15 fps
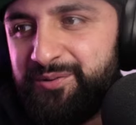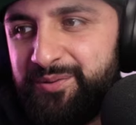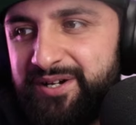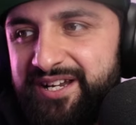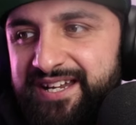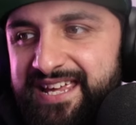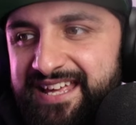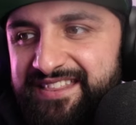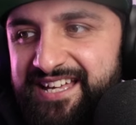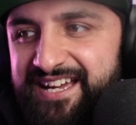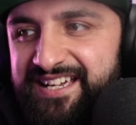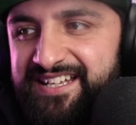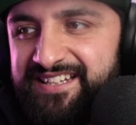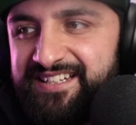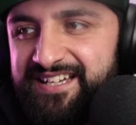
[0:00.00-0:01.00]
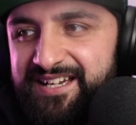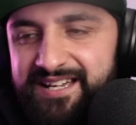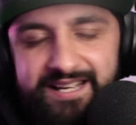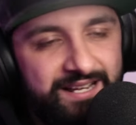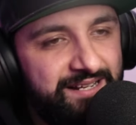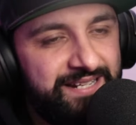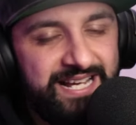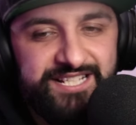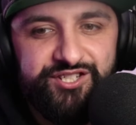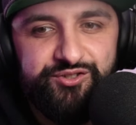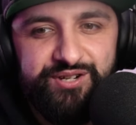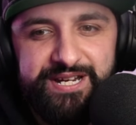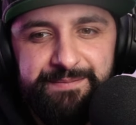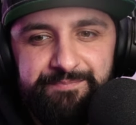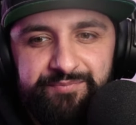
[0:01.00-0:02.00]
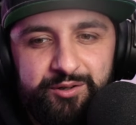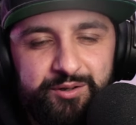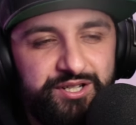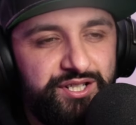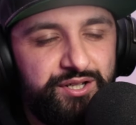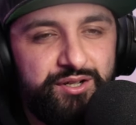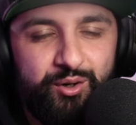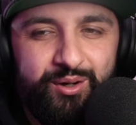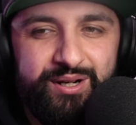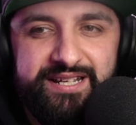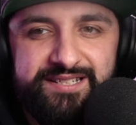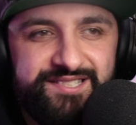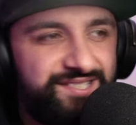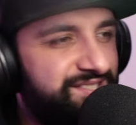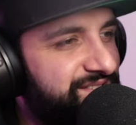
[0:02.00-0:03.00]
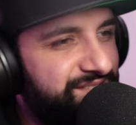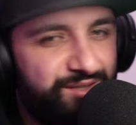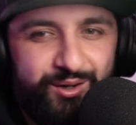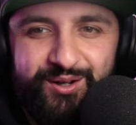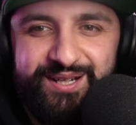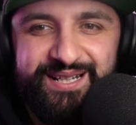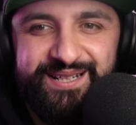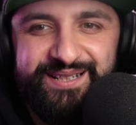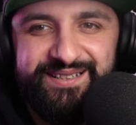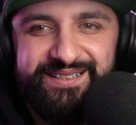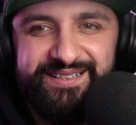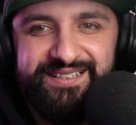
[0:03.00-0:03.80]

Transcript: We're gonna get that in there. Next stream, we're gonna do call-ins, call-in.